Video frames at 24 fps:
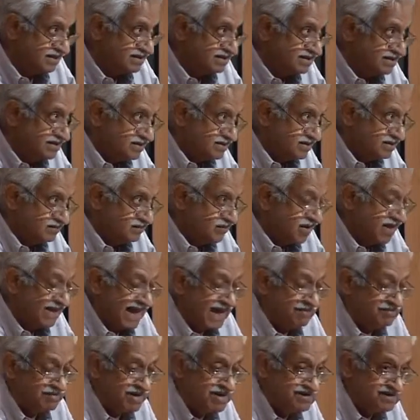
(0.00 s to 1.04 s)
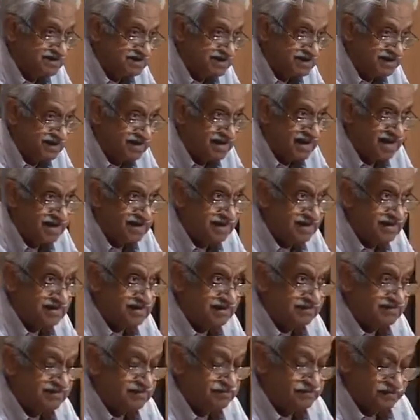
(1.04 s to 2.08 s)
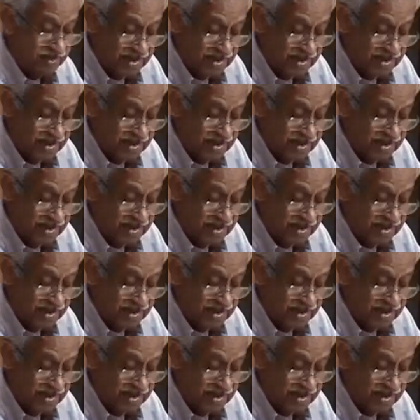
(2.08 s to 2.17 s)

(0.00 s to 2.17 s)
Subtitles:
it. What happens in Iran is of